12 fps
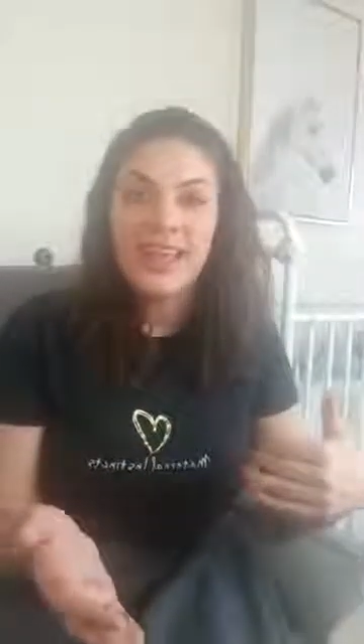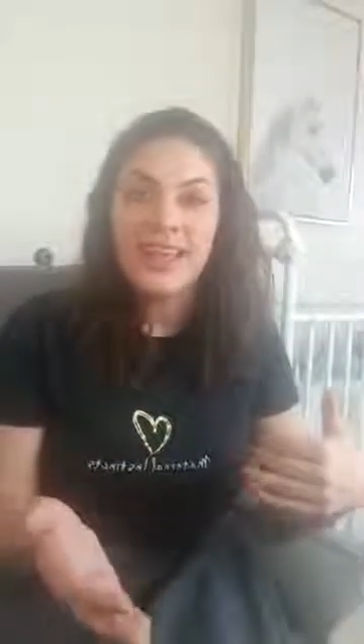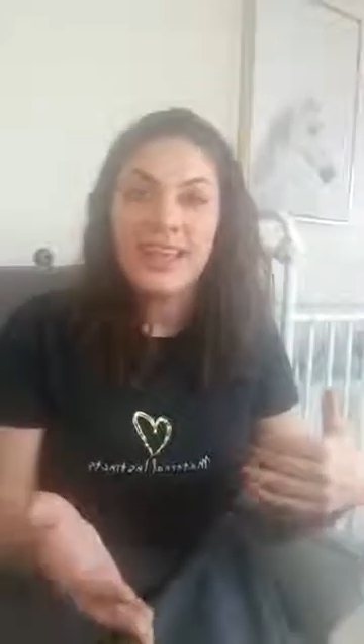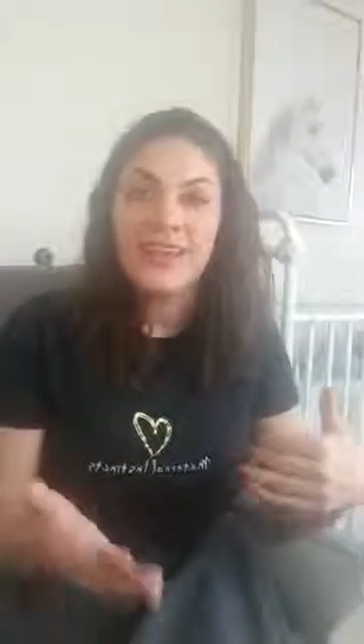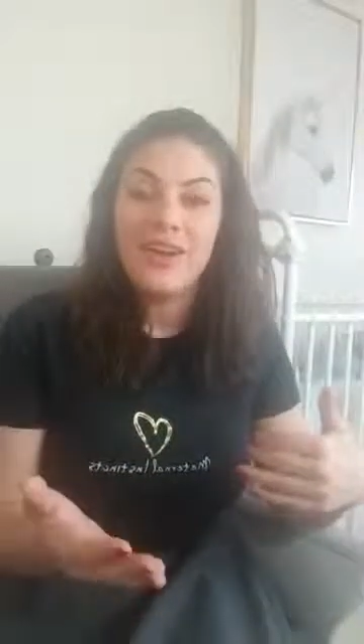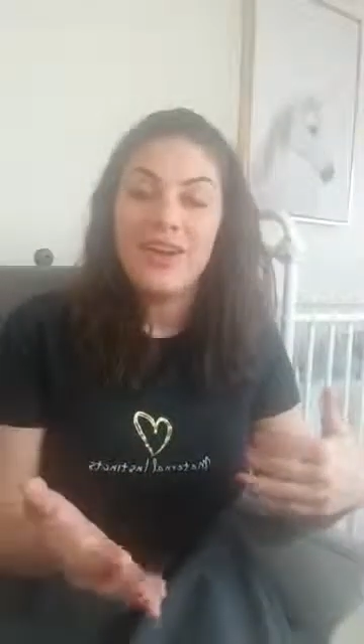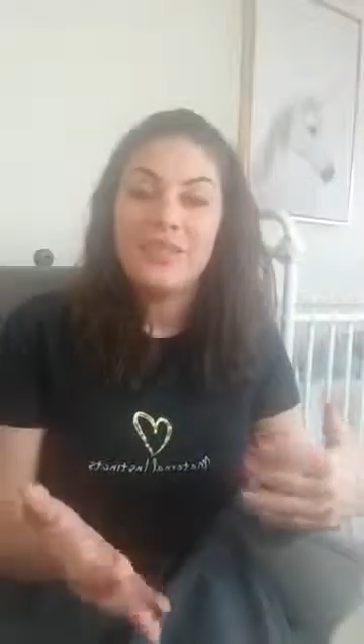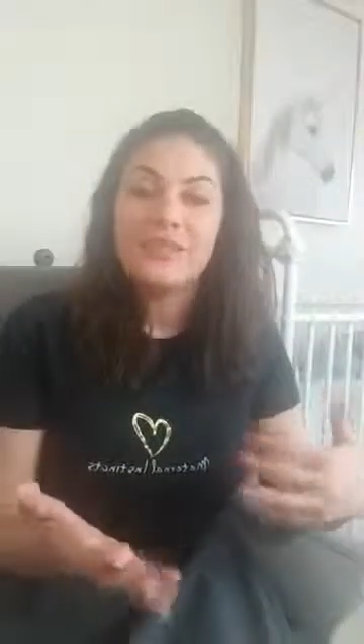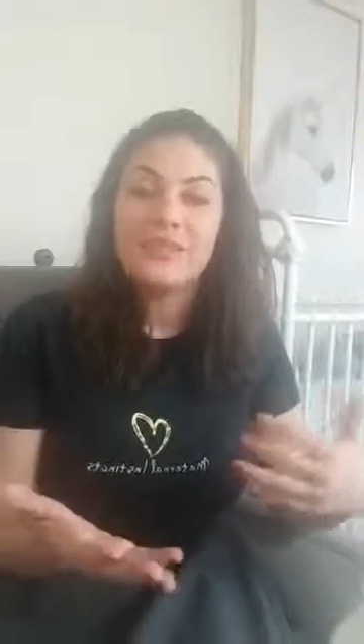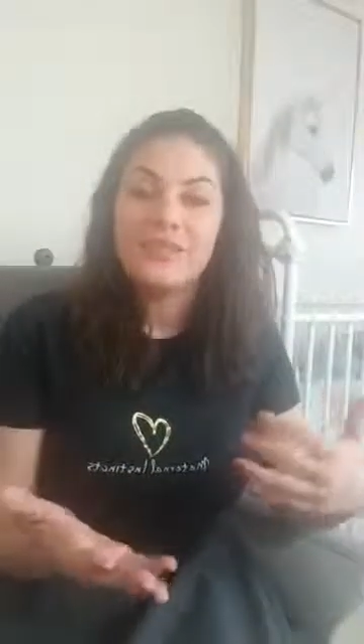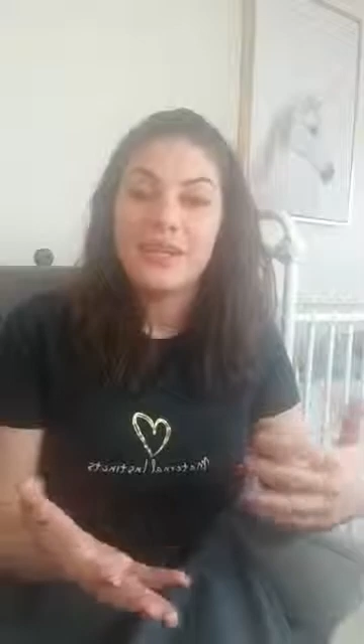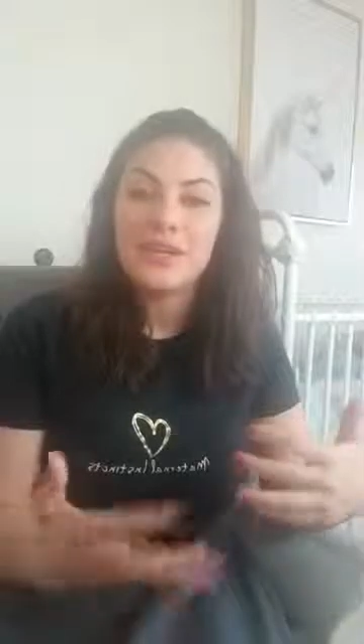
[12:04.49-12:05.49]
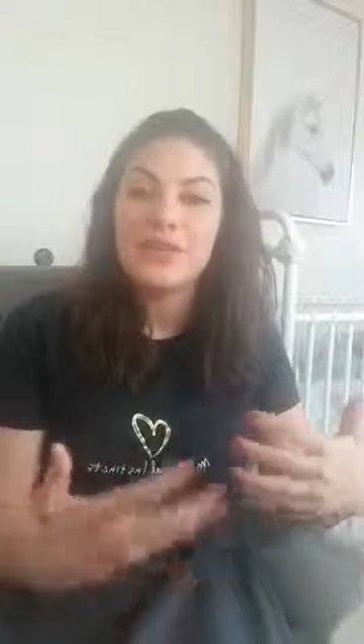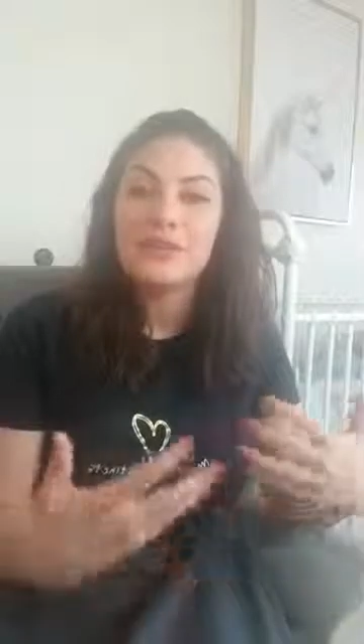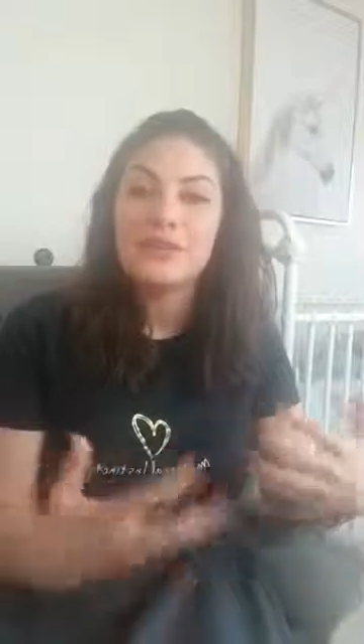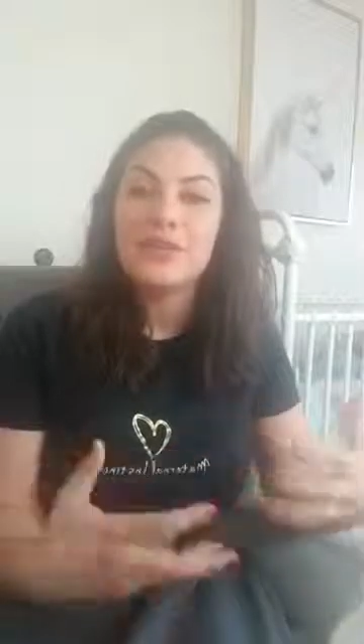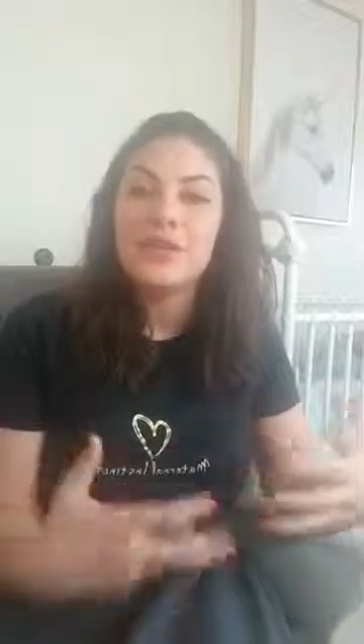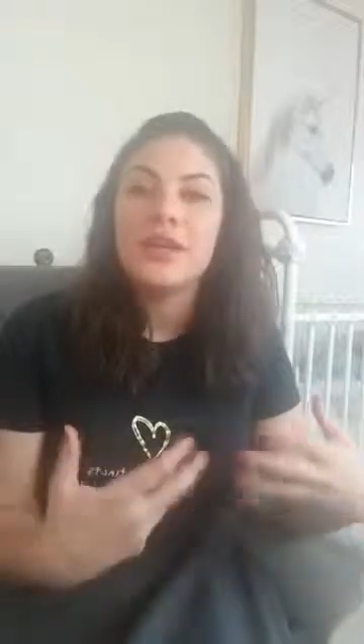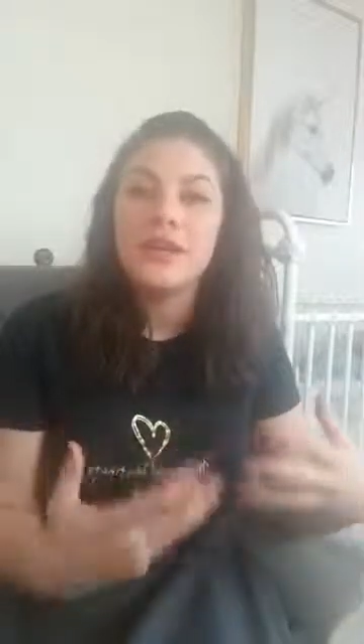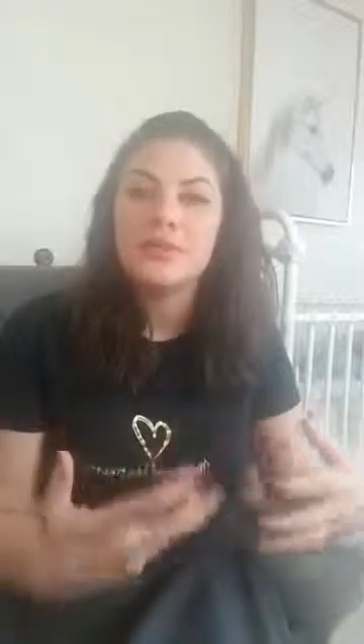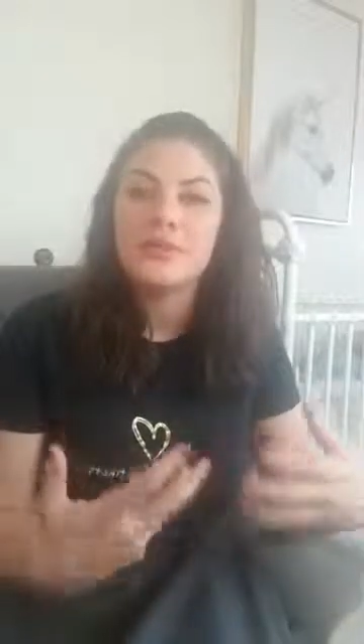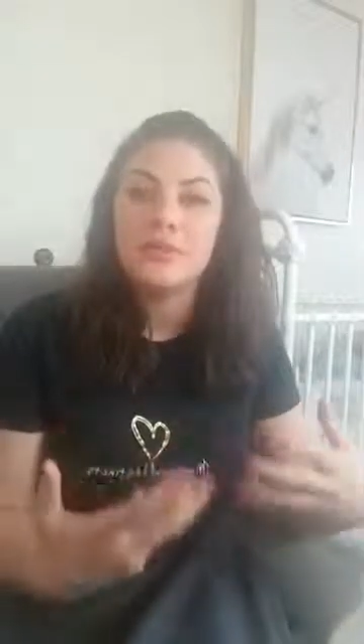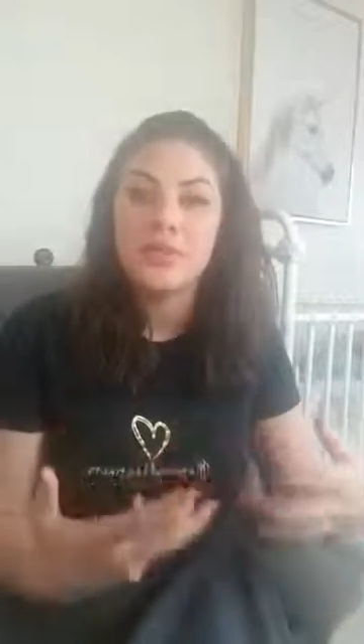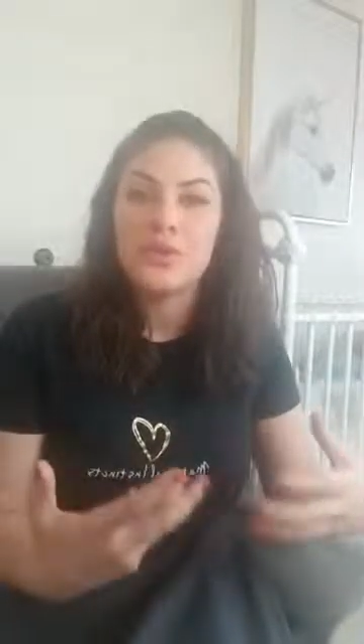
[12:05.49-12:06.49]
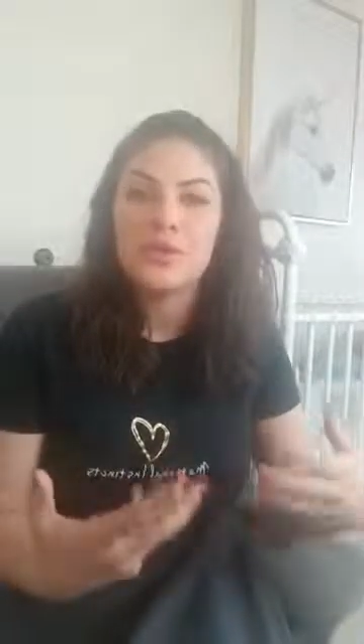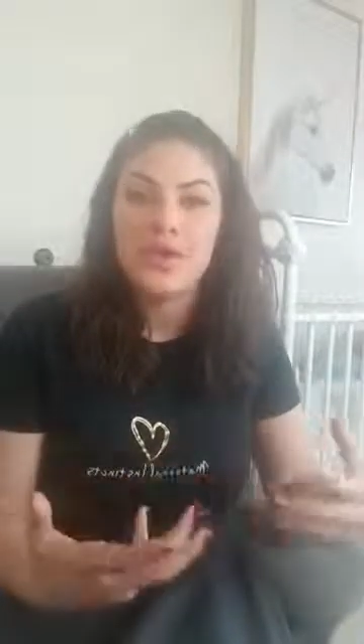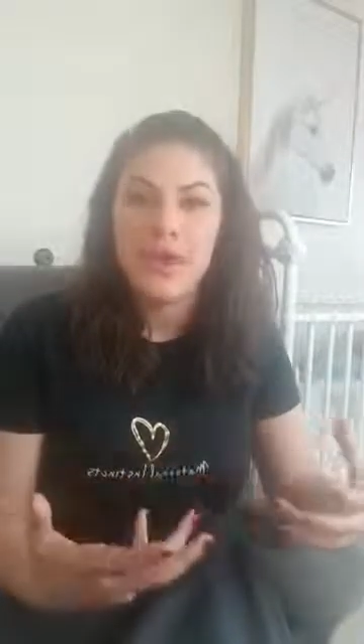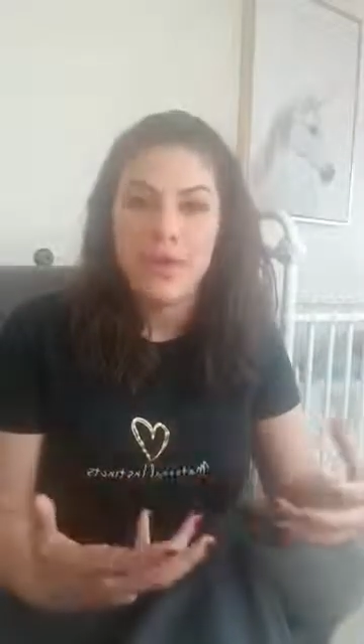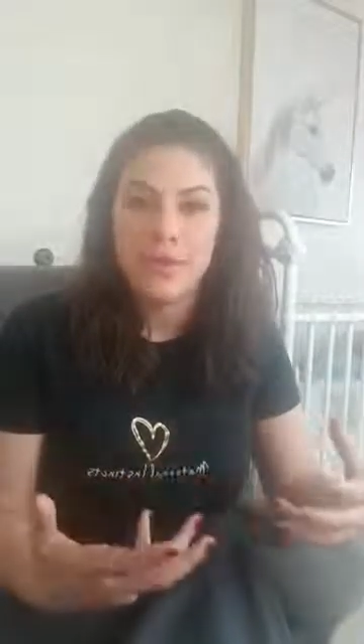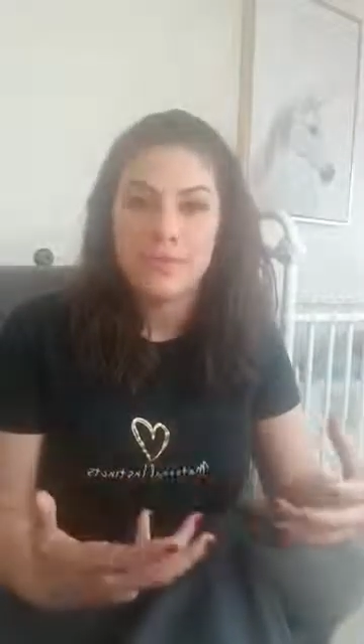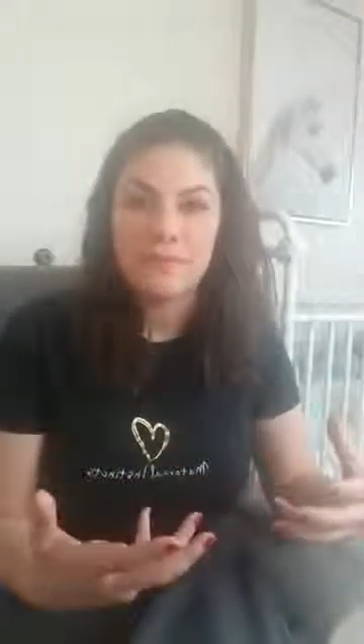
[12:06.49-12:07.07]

And all of a sudden you've freed up some more time.